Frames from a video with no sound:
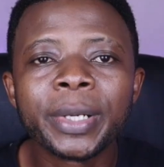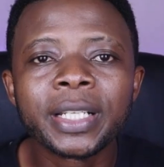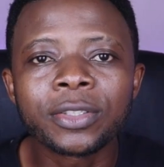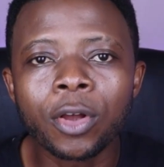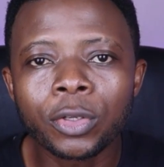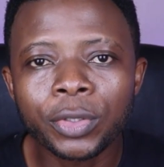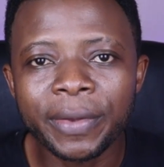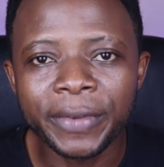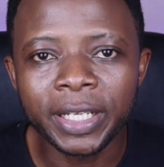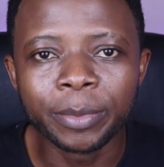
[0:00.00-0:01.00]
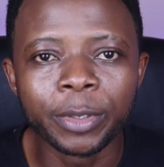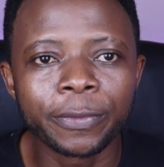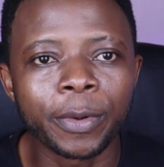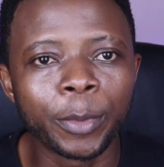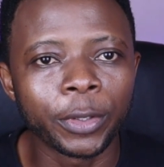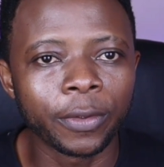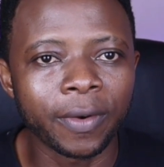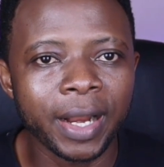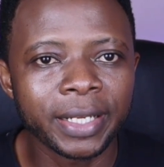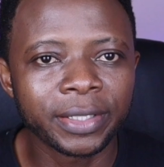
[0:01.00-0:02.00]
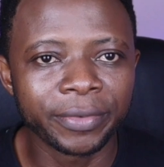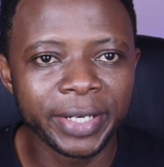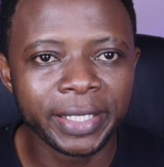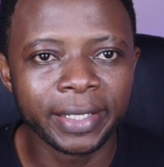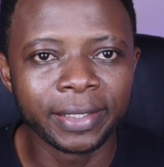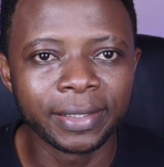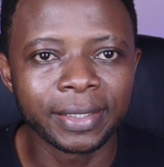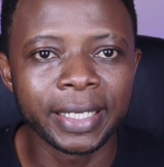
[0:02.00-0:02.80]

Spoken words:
but it's also available from authorized retailers